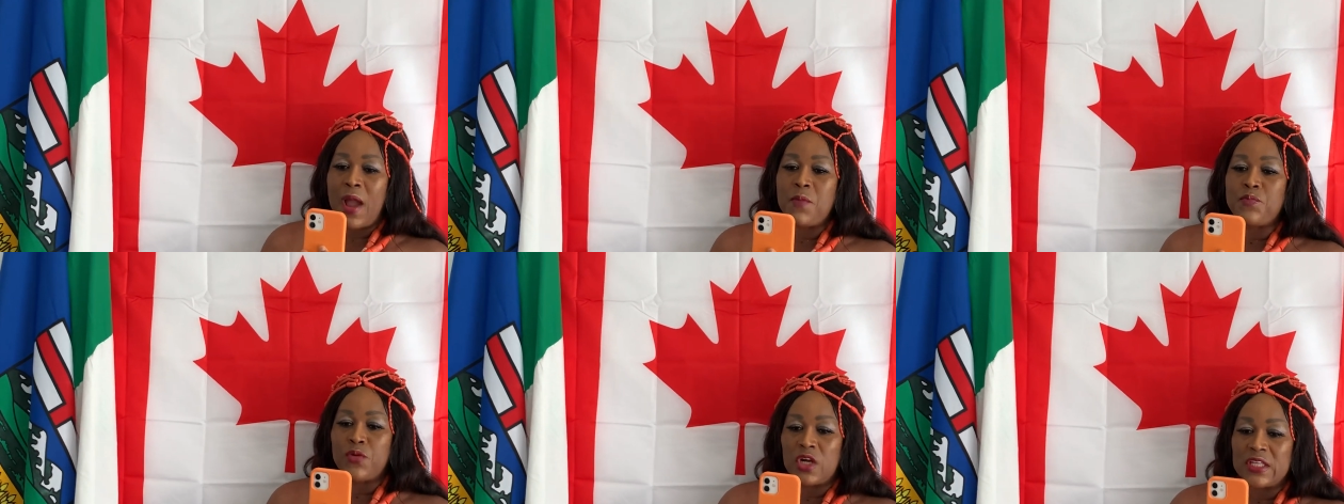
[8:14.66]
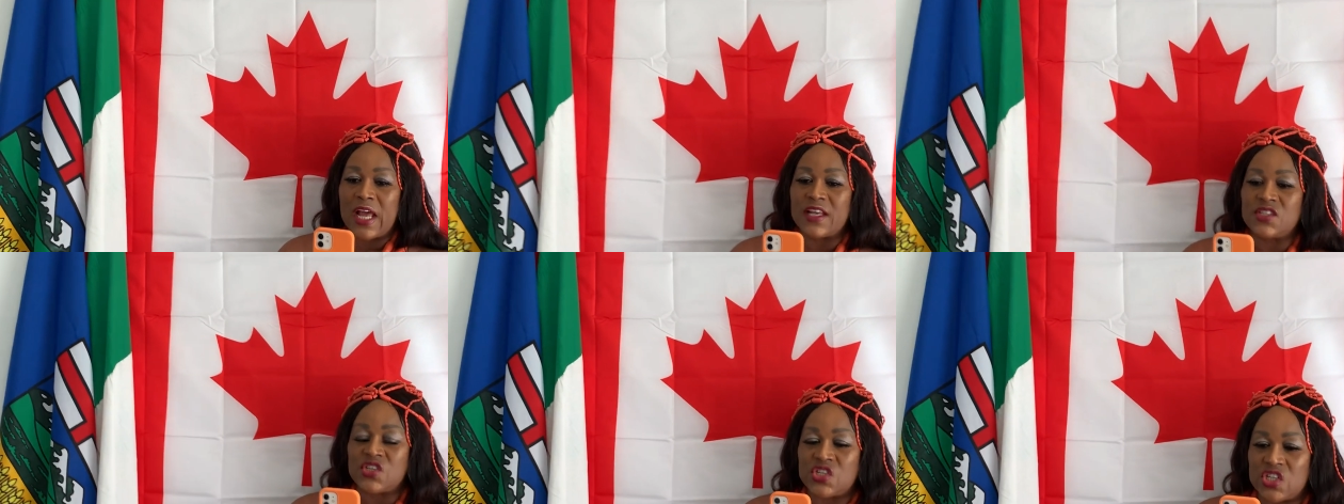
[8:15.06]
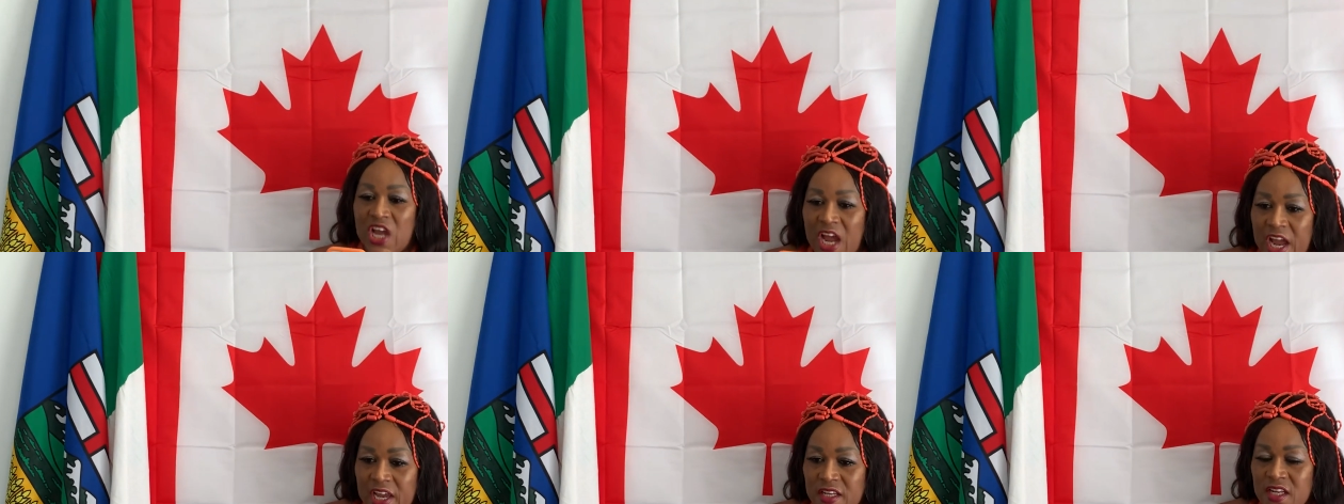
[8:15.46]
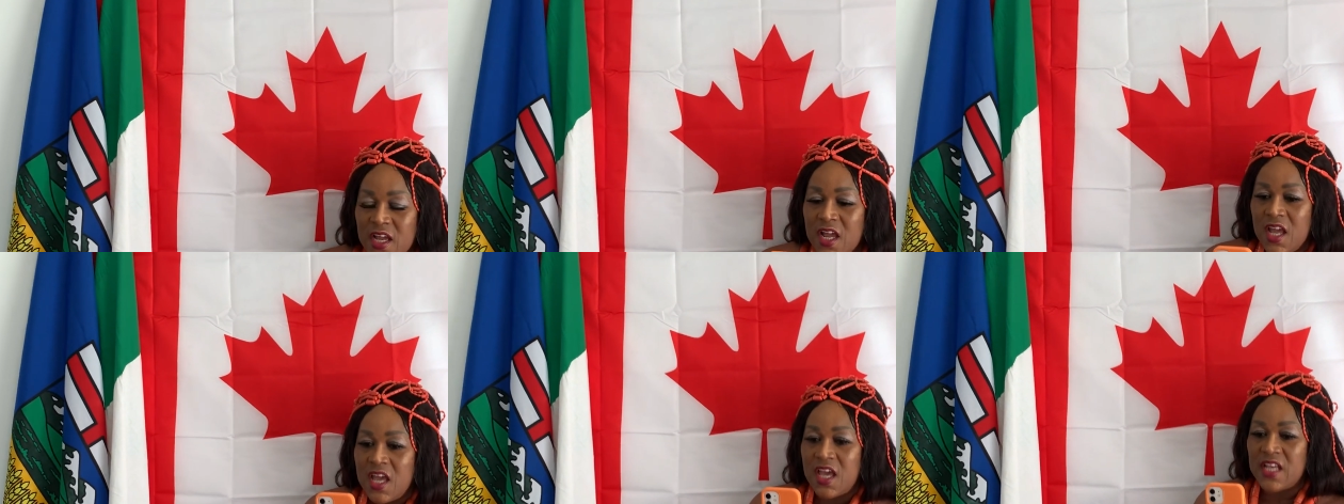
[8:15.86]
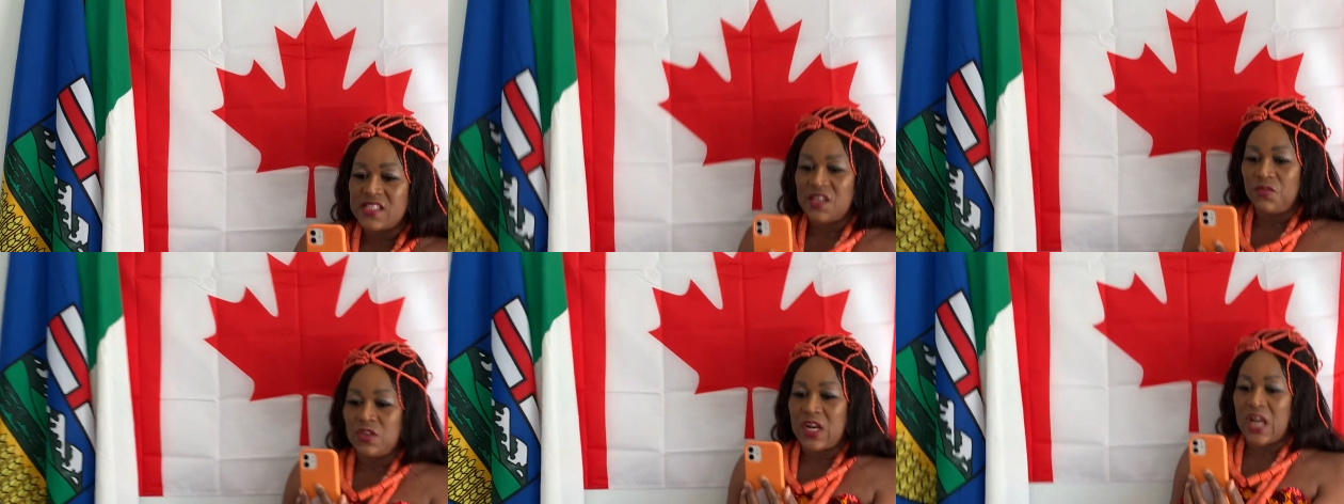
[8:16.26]
brother's child. He is
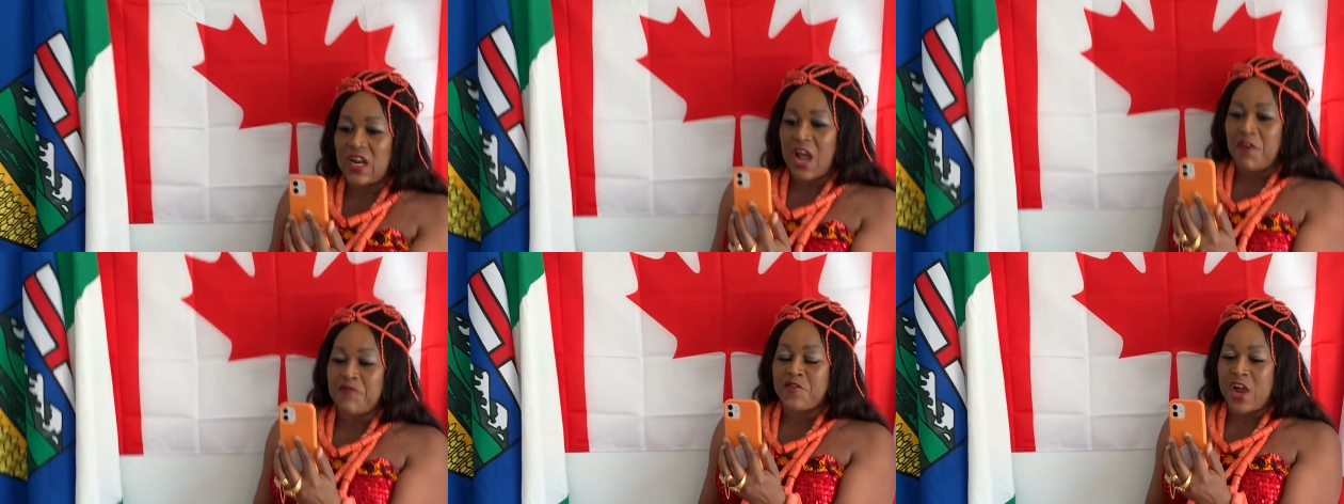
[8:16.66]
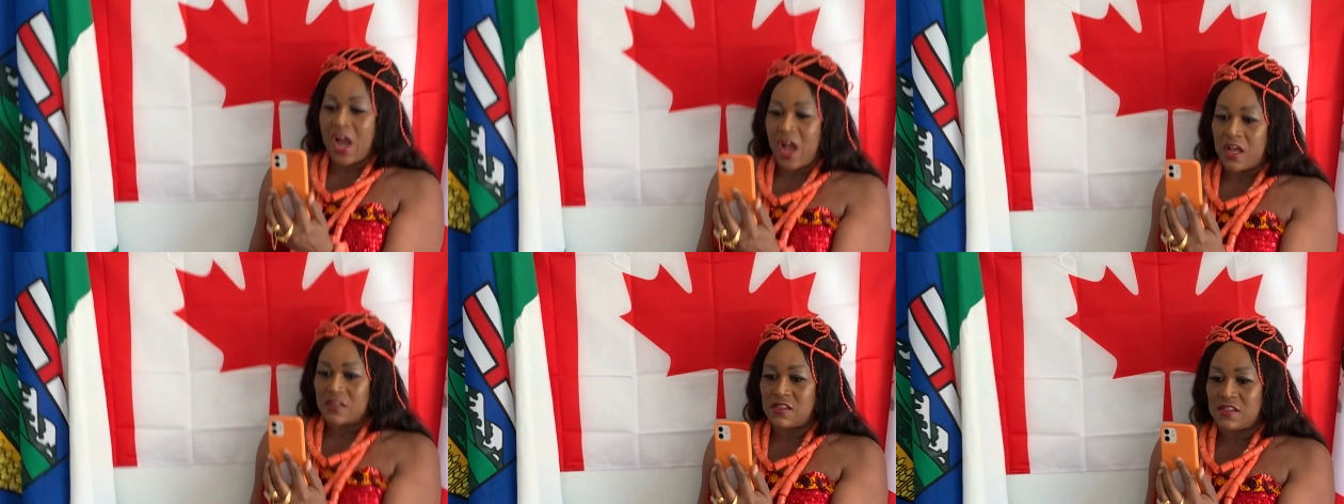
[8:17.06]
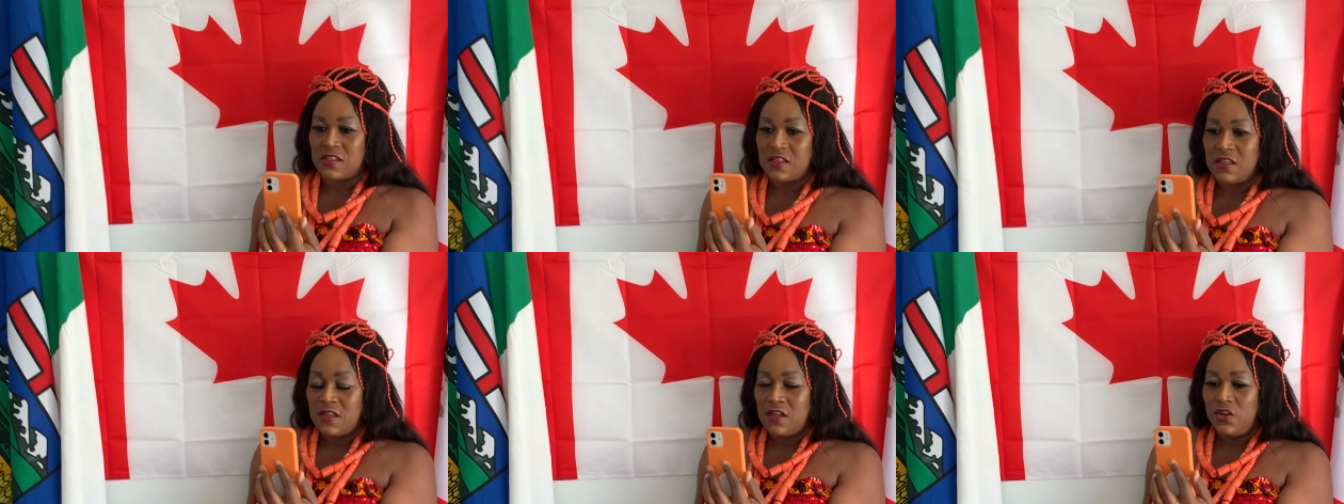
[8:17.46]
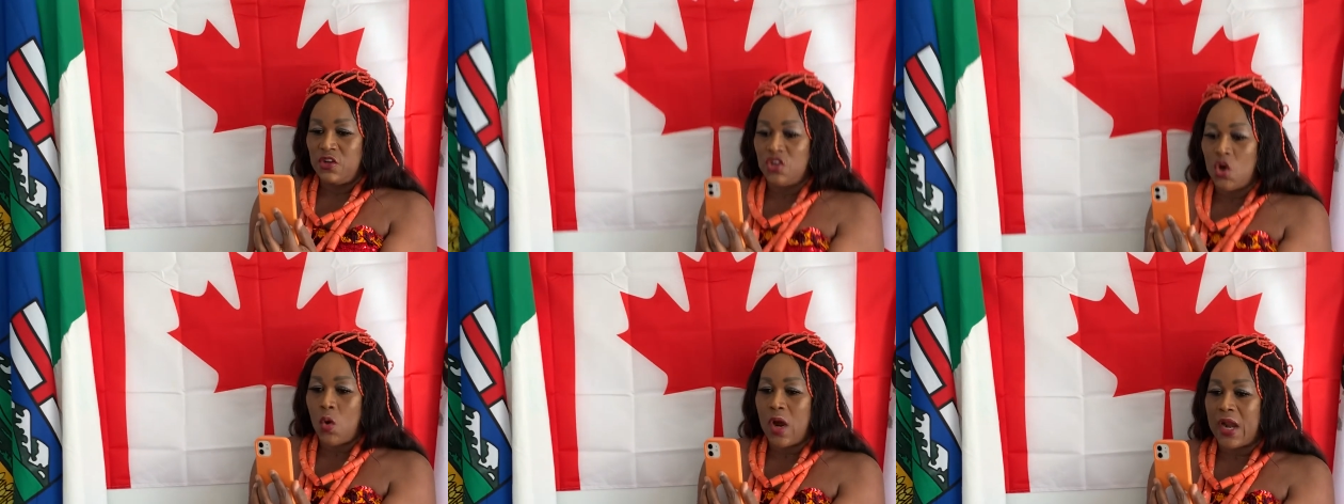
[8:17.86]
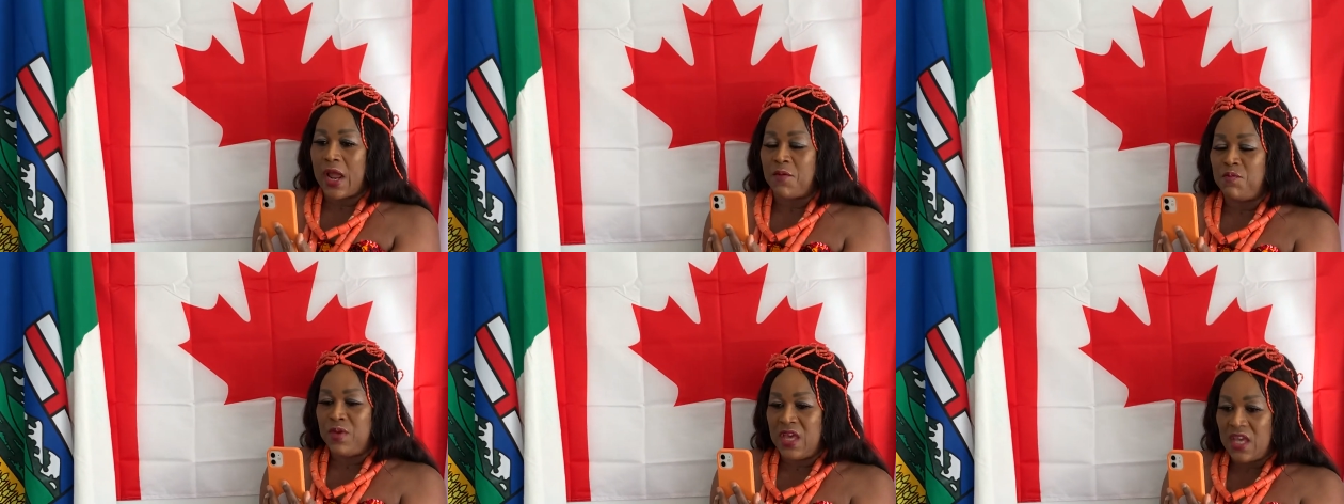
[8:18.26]
even an half-caste. You know what
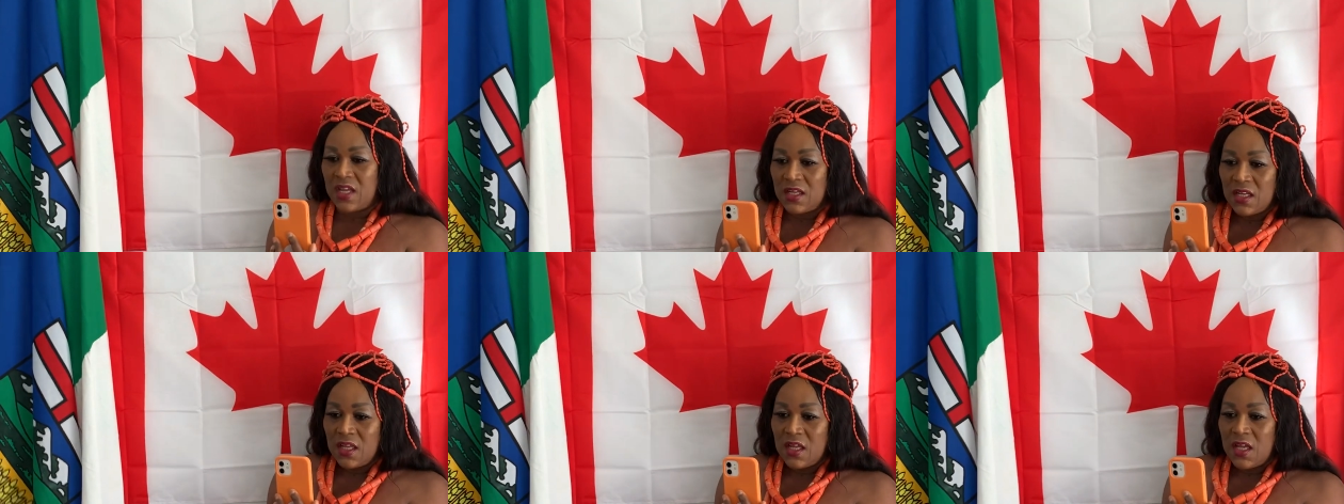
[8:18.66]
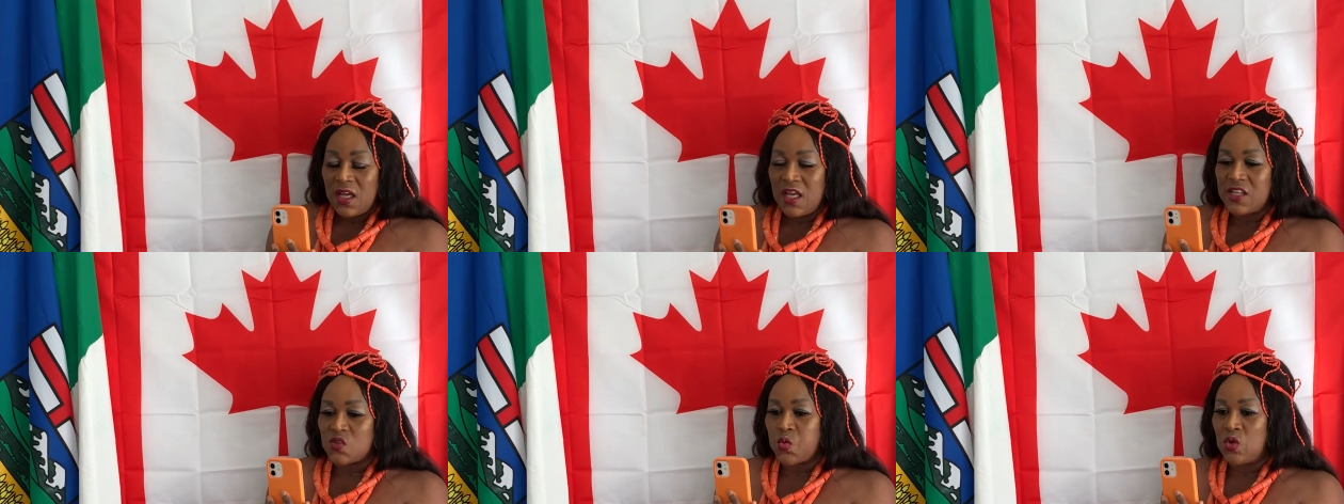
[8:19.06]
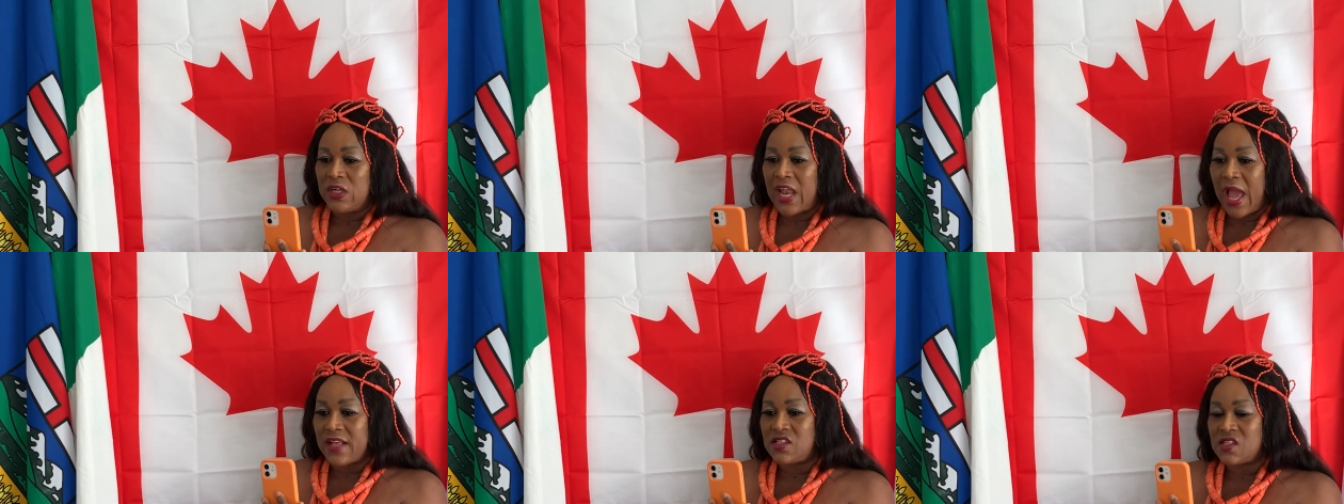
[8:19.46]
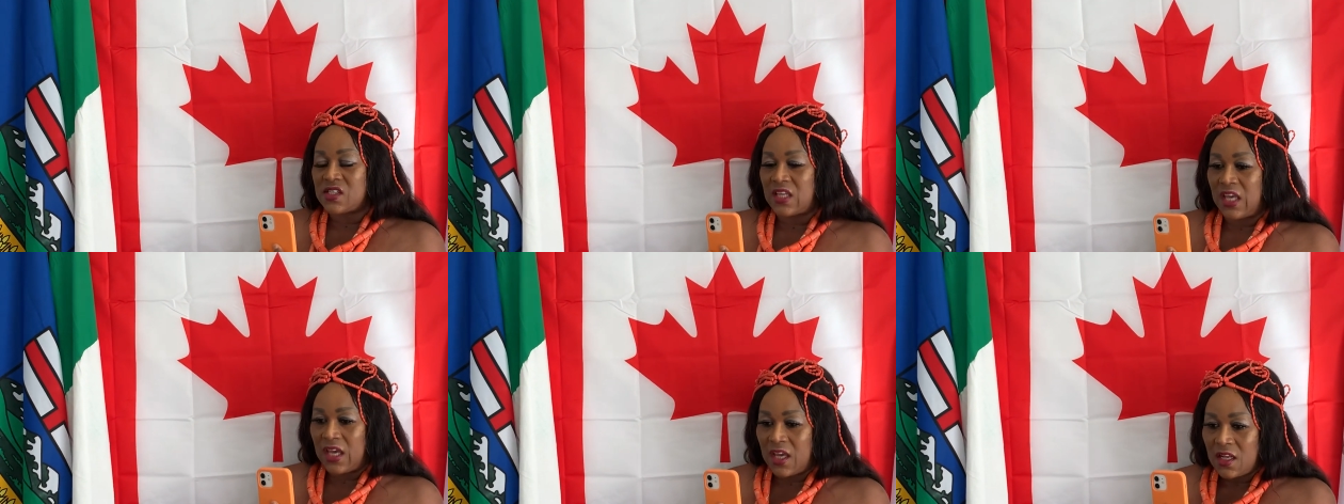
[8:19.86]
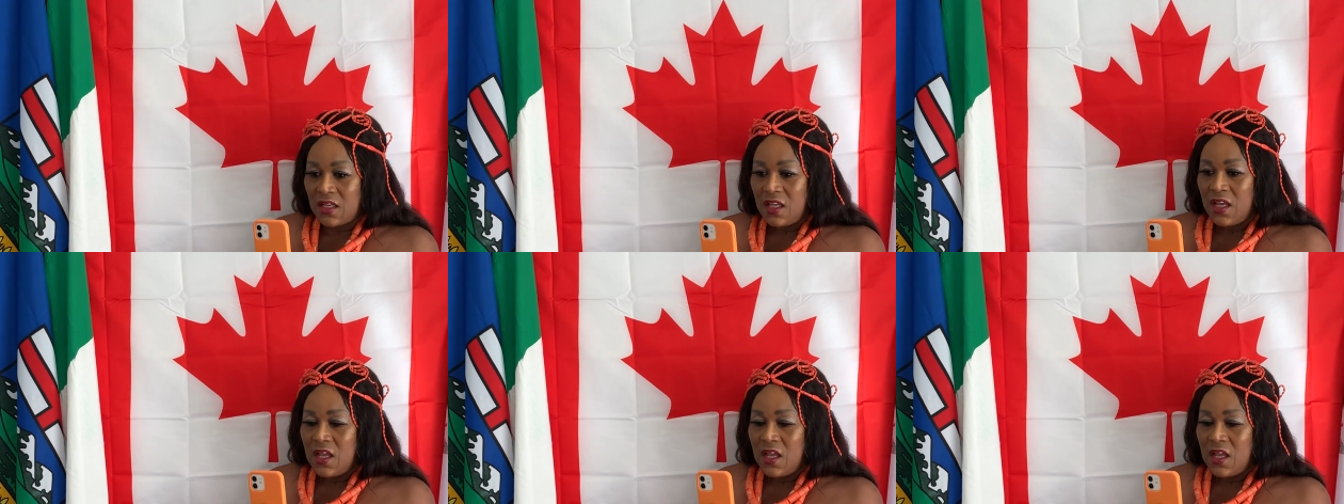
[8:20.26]
I mean? He's light skin.